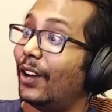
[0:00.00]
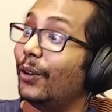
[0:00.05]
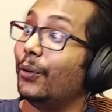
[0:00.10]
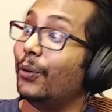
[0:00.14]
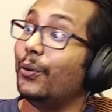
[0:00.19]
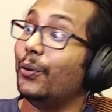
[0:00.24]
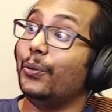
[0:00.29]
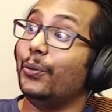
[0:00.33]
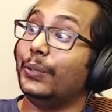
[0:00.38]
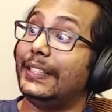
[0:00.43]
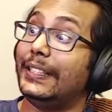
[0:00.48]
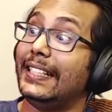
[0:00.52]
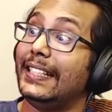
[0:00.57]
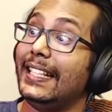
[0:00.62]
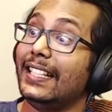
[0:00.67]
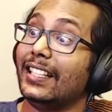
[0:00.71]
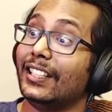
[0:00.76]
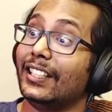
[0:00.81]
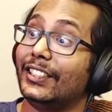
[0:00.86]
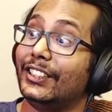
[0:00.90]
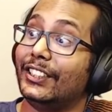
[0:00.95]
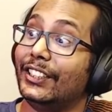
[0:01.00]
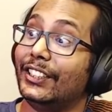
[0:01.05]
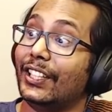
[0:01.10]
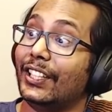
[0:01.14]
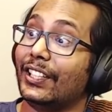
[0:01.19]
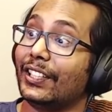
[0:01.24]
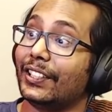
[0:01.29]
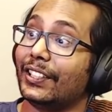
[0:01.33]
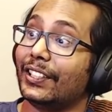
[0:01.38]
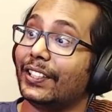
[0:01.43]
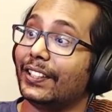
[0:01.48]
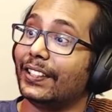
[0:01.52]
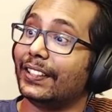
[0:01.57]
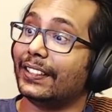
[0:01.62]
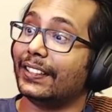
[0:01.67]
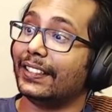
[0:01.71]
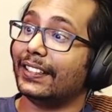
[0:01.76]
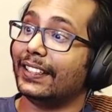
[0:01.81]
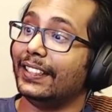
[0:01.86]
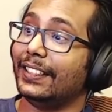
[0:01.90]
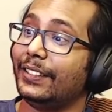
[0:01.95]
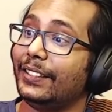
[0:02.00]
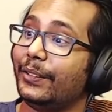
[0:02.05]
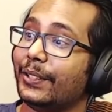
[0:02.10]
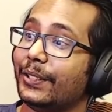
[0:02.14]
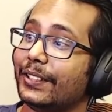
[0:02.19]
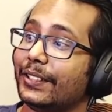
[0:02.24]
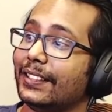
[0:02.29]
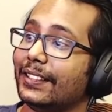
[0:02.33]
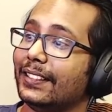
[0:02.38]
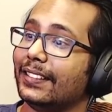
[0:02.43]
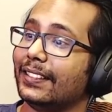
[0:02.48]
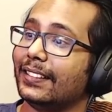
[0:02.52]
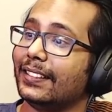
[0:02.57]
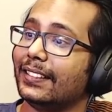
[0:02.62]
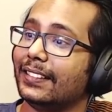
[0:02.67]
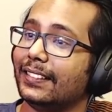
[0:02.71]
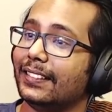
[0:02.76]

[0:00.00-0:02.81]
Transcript: Oh, Tina Turner. Interesting.